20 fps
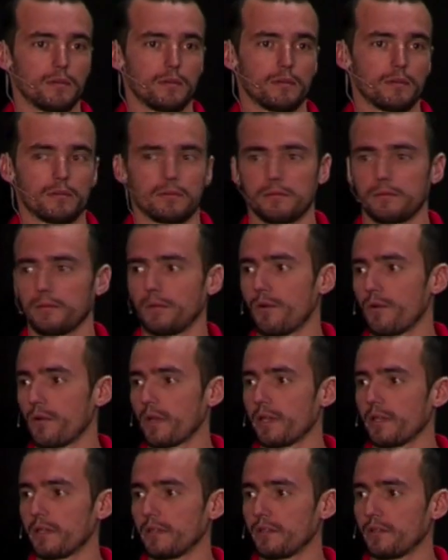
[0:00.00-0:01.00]
Oh,
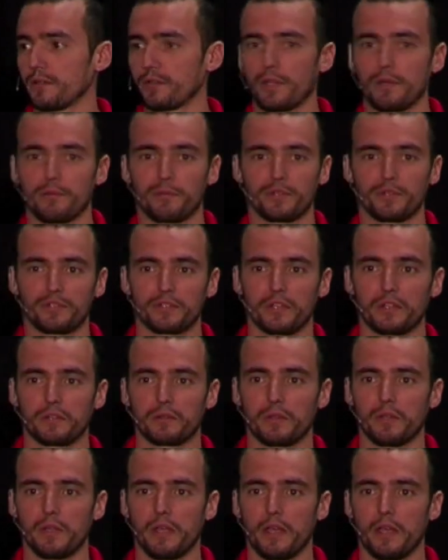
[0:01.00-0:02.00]
okay, ten
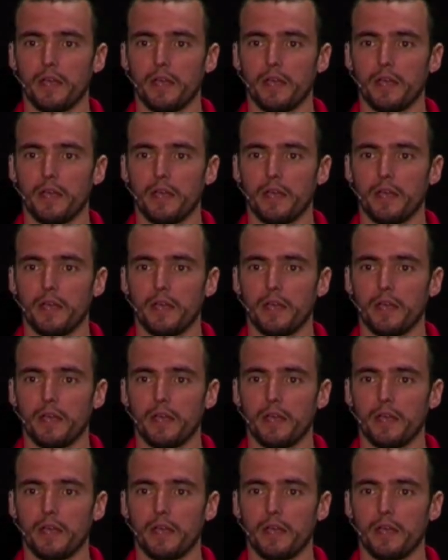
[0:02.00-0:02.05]
percent.